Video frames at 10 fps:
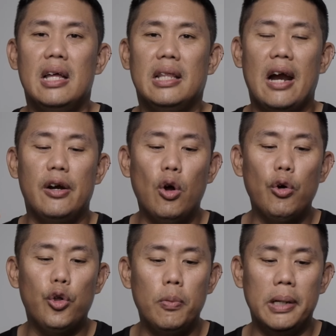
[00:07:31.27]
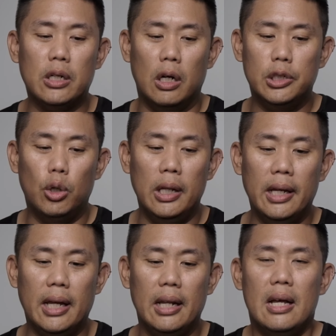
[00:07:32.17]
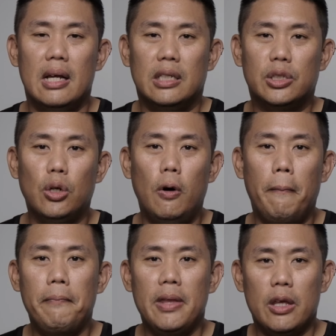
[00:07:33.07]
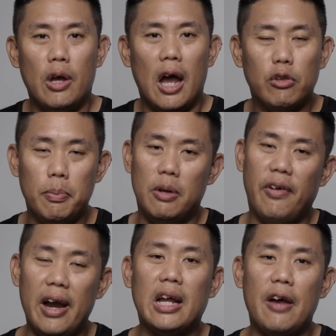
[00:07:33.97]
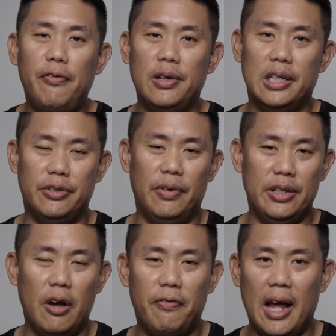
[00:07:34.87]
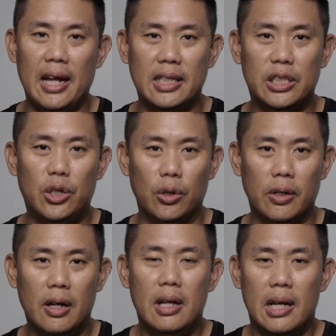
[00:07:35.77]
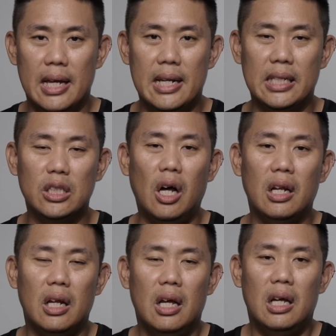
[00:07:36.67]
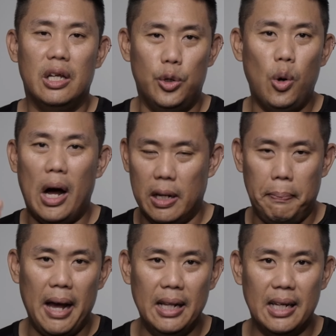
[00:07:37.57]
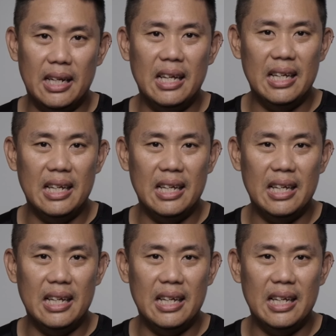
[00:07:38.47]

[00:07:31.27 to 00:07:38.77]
There are no human controlling it. So you have to be very careful when you're flying this drone. It is not you are the pilot.